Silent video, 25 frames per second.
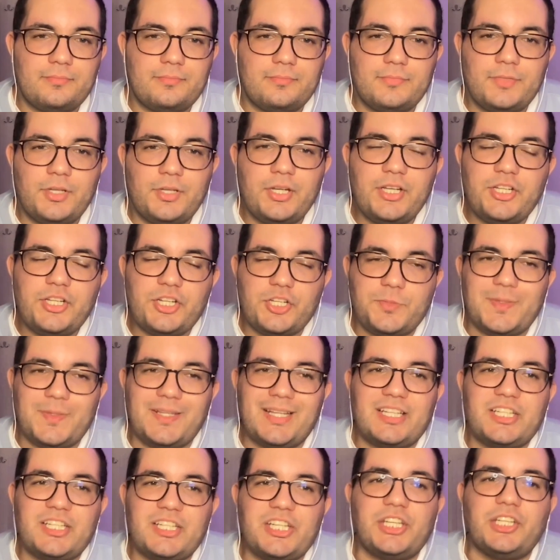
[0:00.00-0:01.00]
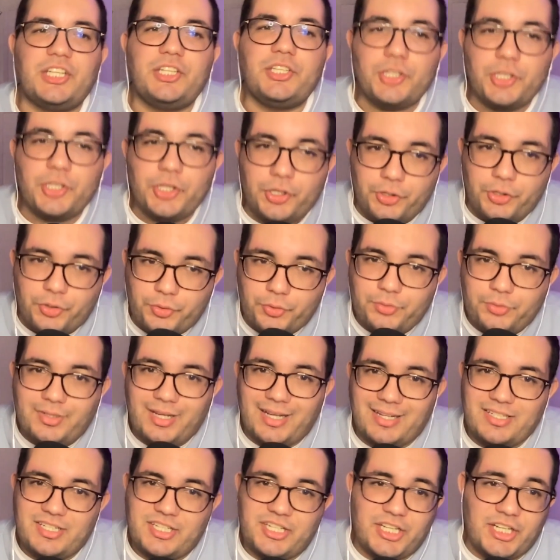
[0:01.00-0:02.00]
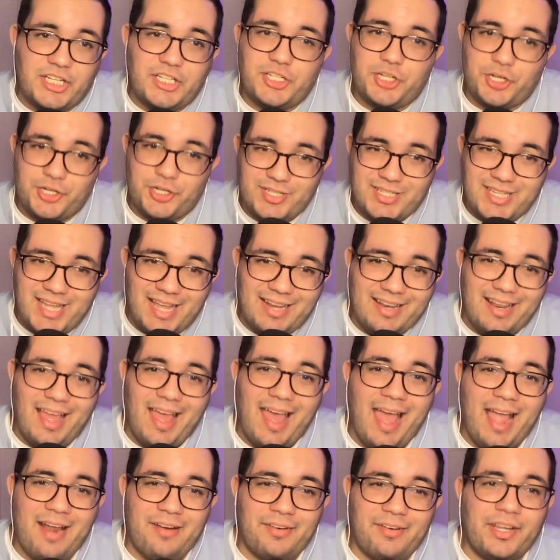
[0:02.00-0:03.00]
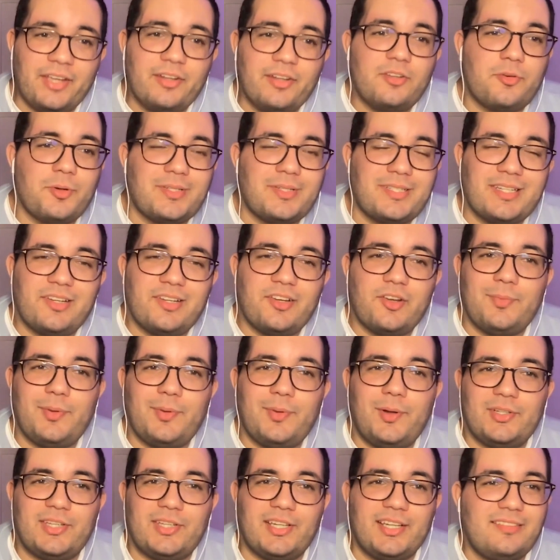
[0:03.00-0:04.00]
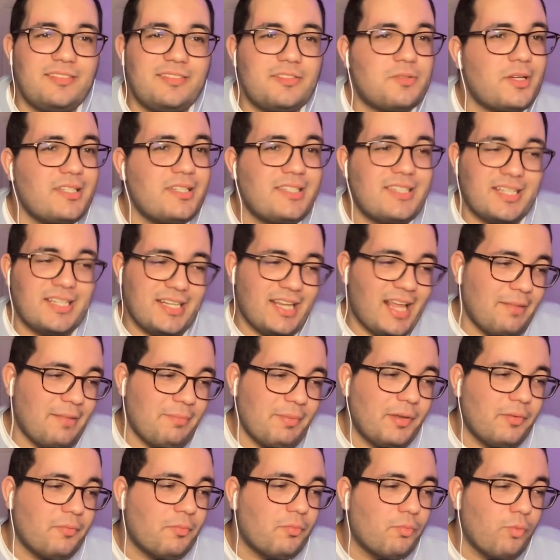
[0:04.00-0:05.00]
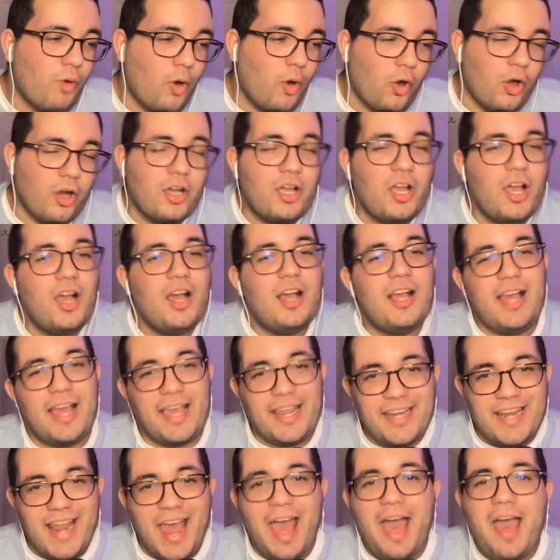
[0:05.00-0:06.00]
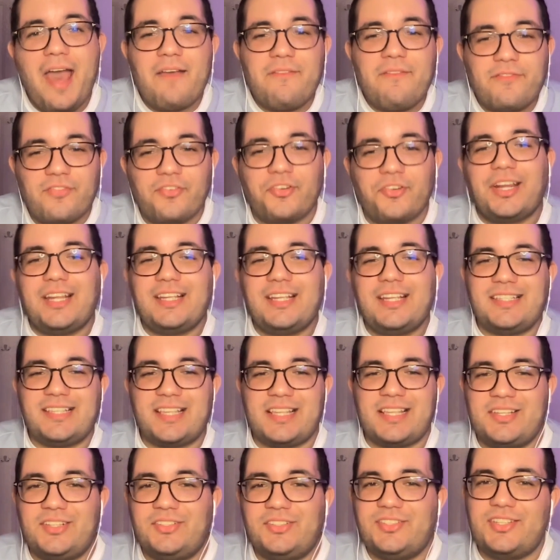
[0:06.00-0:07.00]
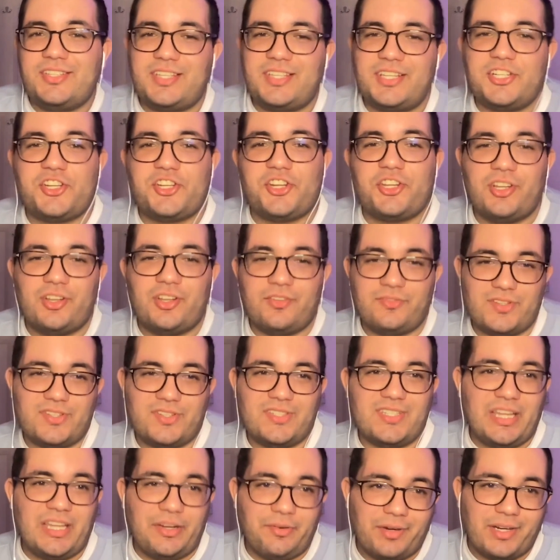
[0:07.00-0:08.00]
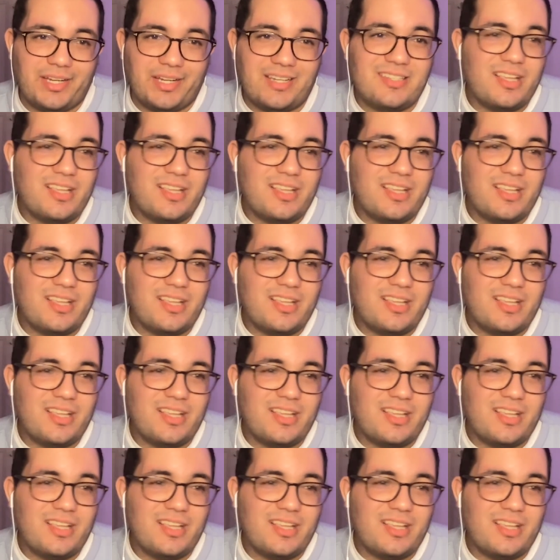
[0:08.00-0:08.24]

Could it just be that she knew that she just had Ari and Quentin in her pocket? Quentin had been wrong in every single decision of the series.